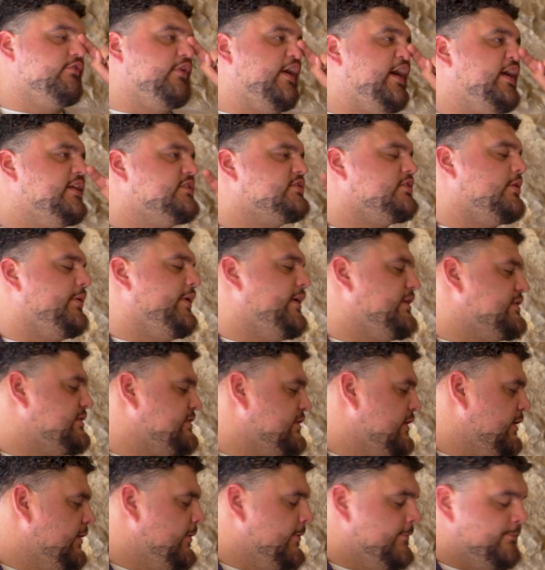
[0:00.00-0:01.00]
right? So
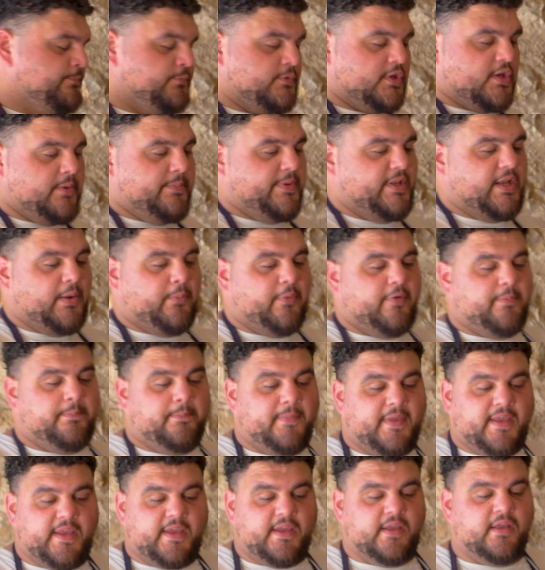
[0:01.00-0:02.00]
it can be done with
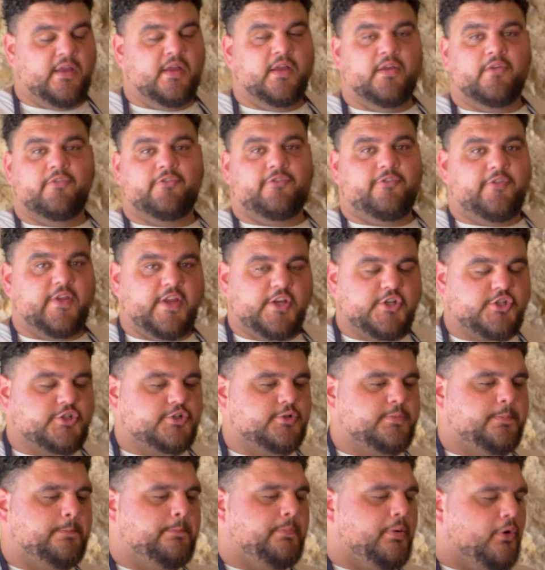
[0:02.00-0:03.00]
meat,
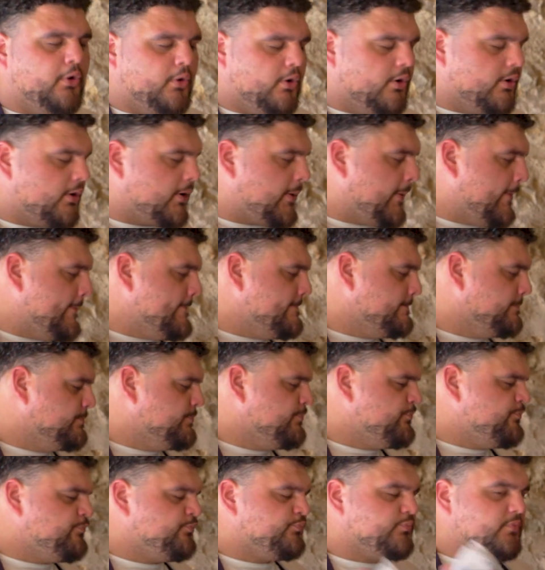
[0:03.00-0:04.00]
fish, pork,
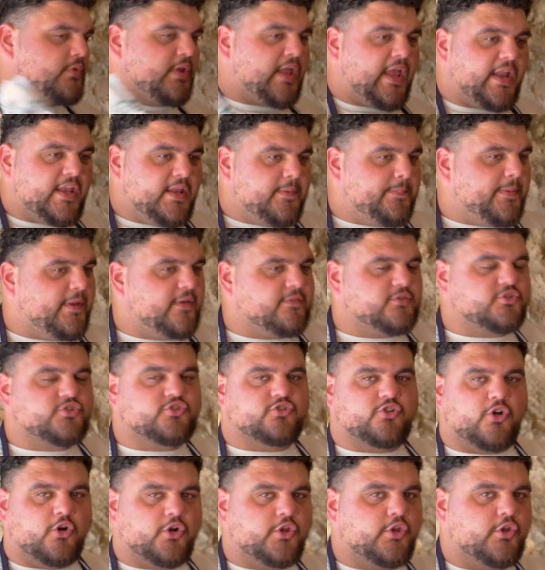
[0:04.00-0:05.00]
any bit of
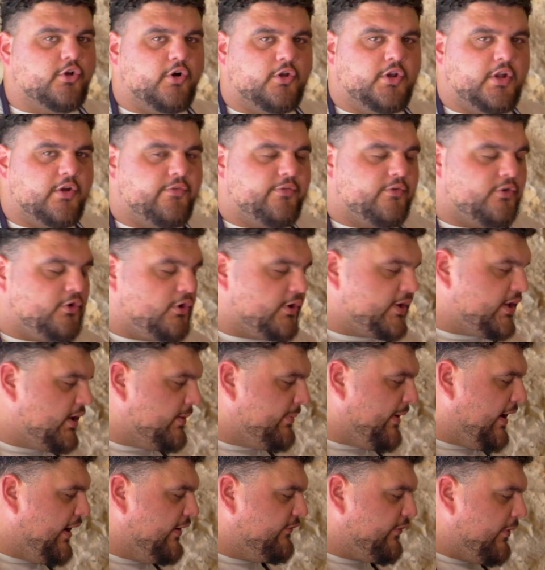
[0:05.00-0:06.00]
stock you got knocking
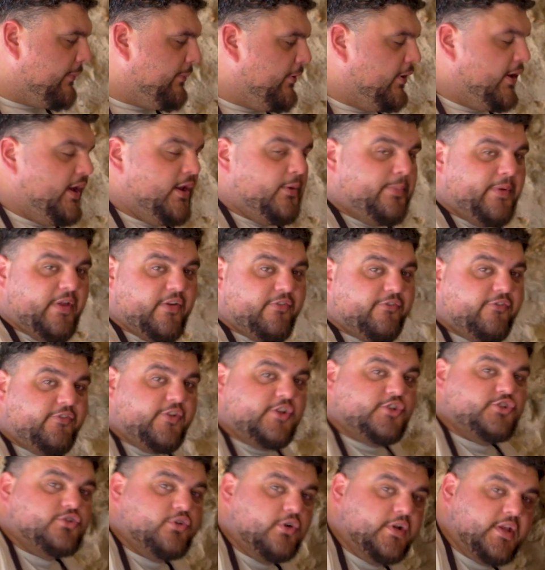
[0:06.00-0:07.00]
about. If I put a little bit of
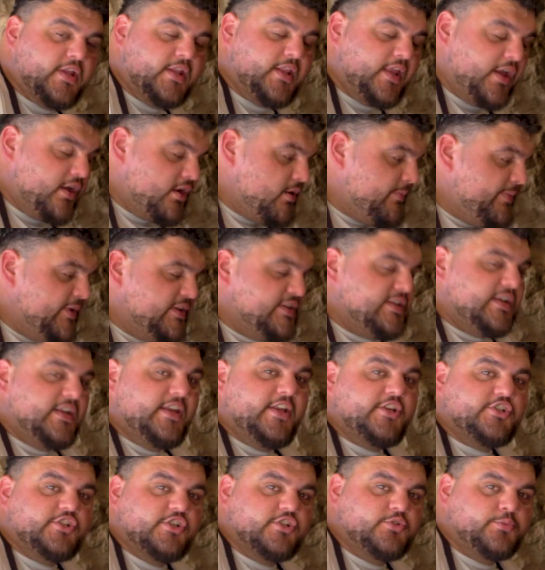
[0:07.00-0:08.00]
fish stock in there, it would have been
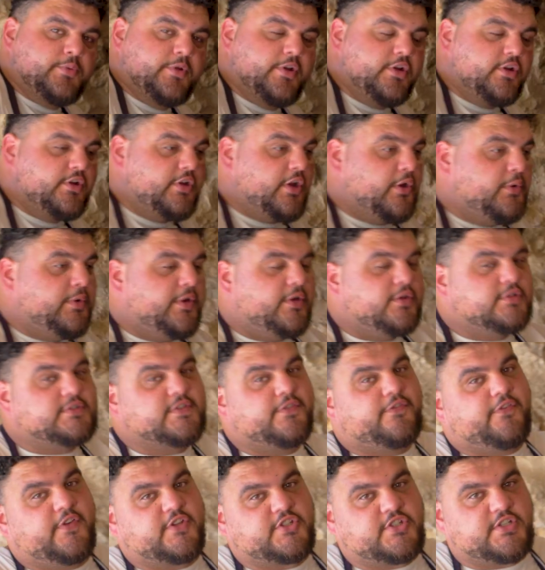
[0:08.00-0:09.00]
delicious. We'd have known it was
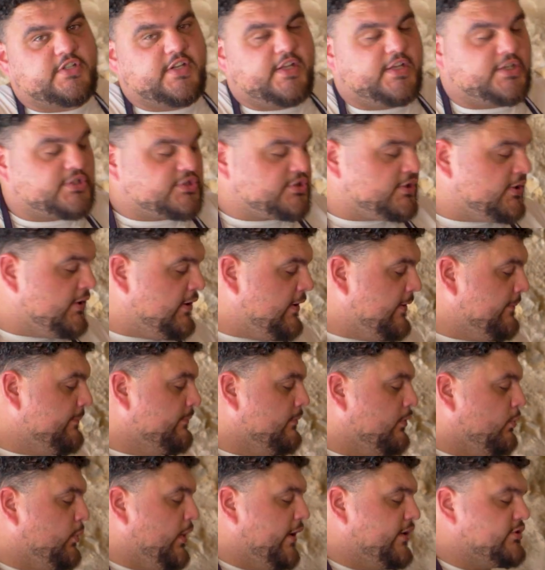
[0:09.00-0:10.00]
a fishy dish.
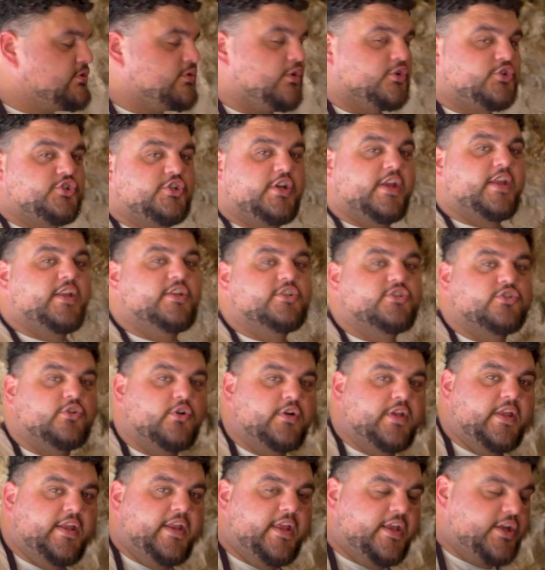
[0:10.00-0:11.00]
But where it's got chicken
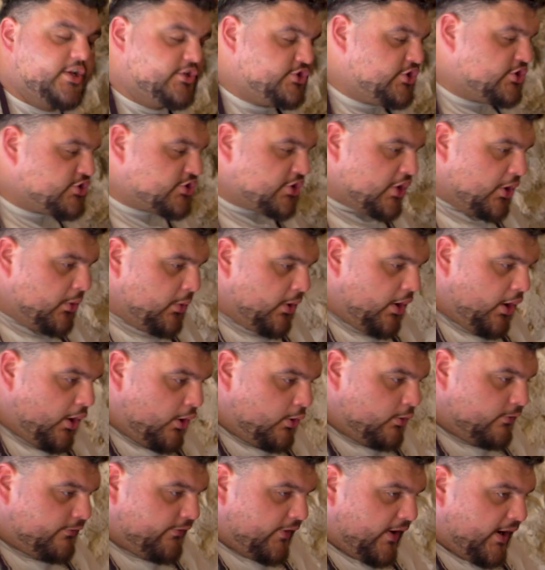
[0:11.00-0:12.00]
stock in it, it could just go
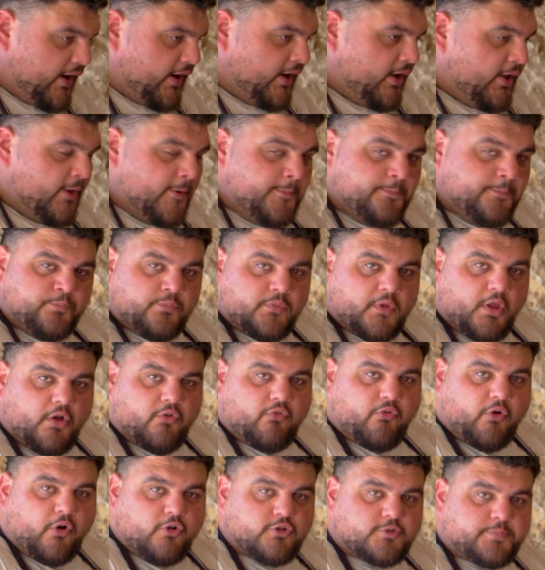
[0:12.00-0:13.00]
over a
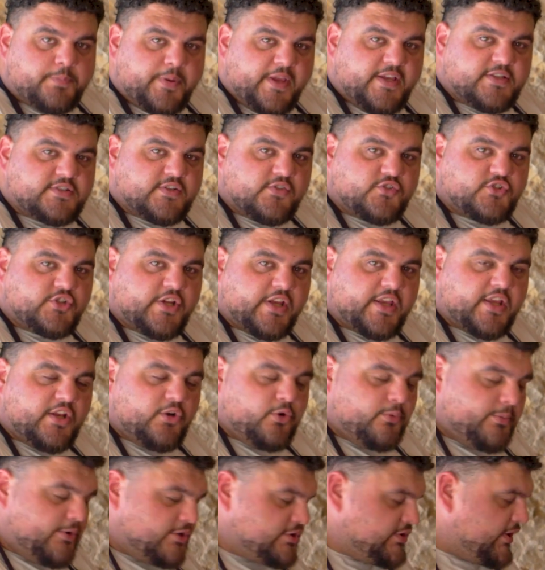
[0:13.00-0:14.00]
roast piece of chicken,
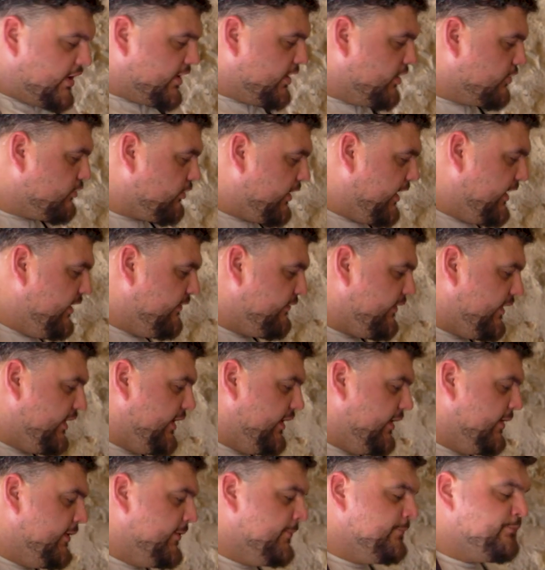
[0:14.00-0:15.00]
almost like a
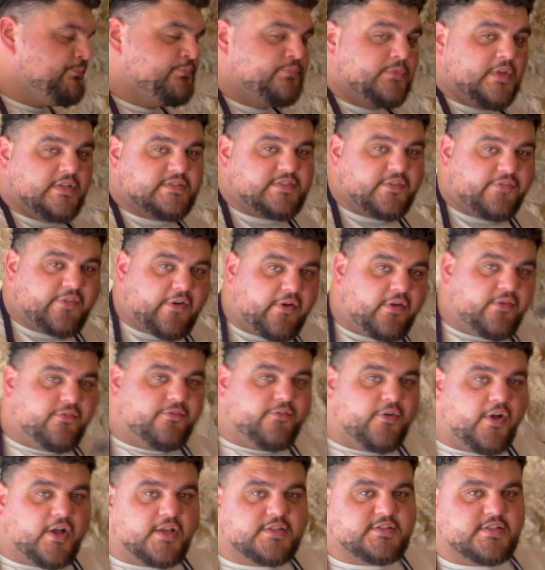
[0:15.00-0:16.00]
gravy. It's a very
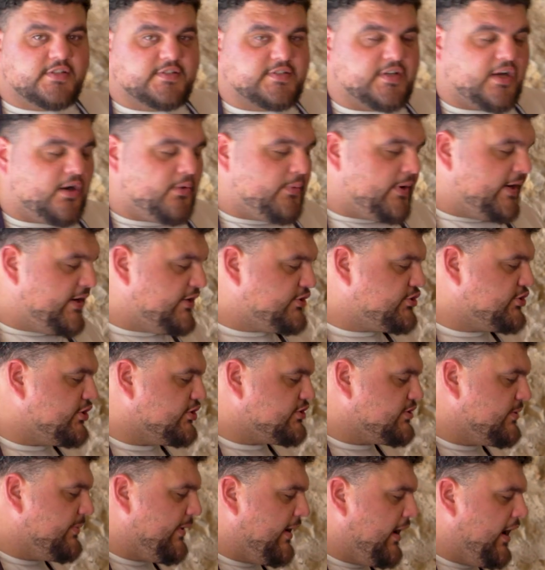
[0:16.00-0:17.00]
versatile one. It's
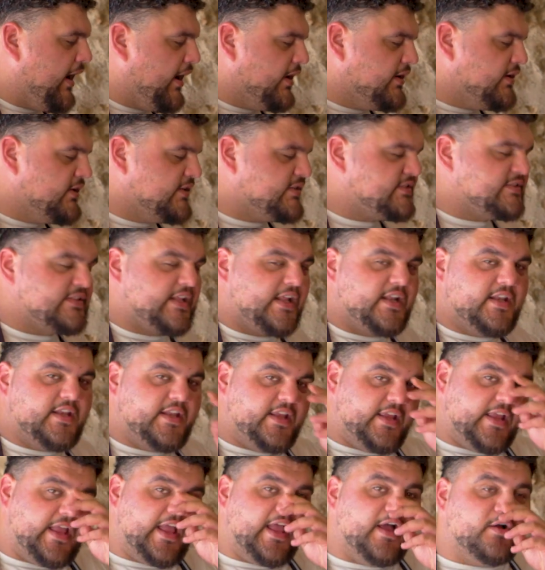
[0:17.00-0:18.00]
just about
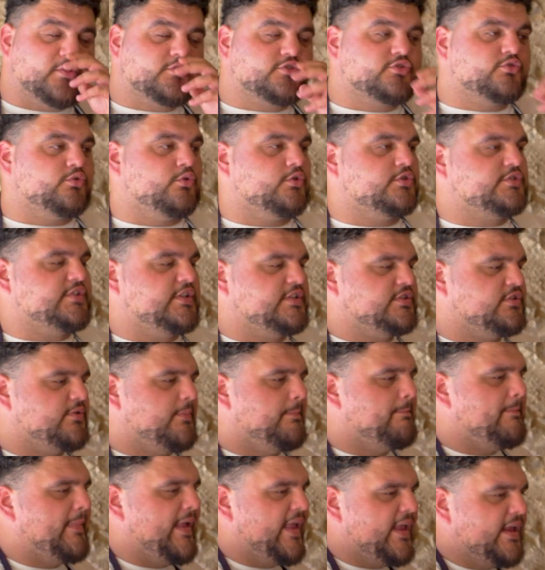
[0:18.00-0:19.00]
understanding how sauces are
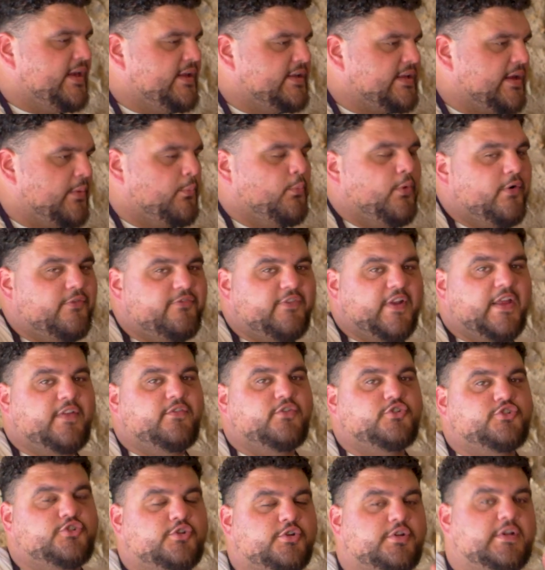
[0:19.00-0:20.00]
made and what
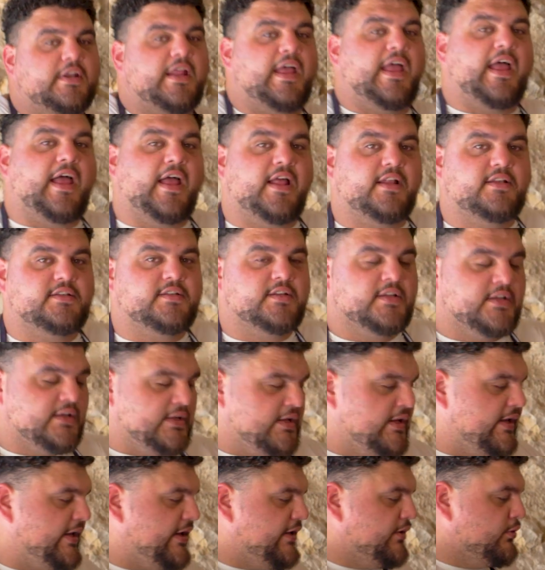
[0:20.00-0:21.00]
flavors you can add
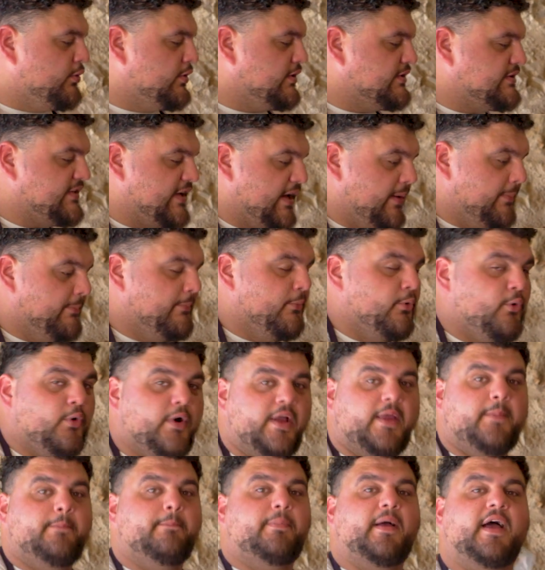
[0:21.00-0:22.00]
in order to get
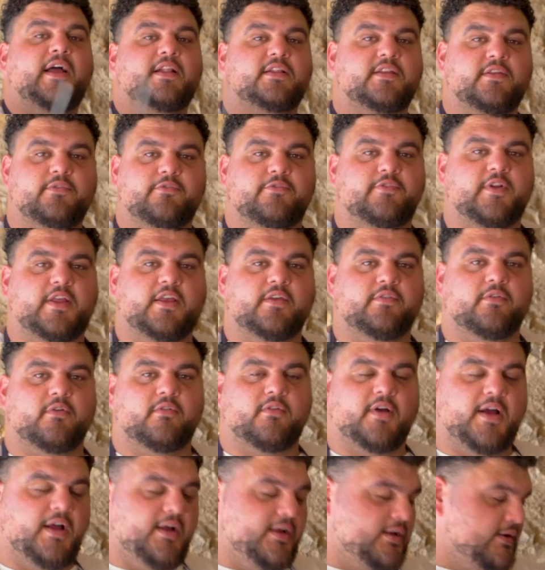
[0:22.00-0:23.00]
more impact in flavor,
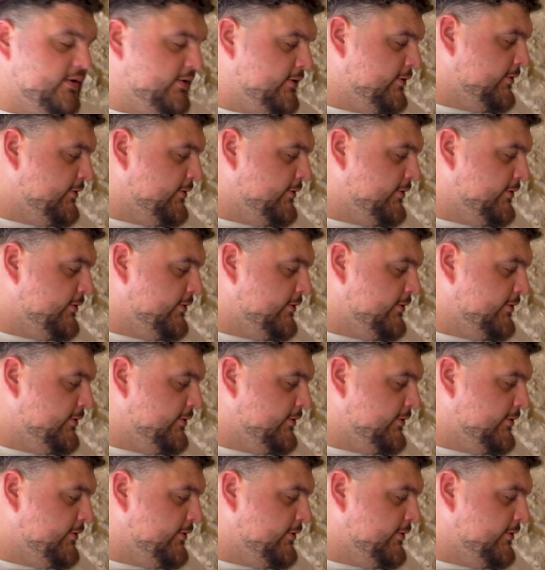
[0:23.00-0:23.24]
right?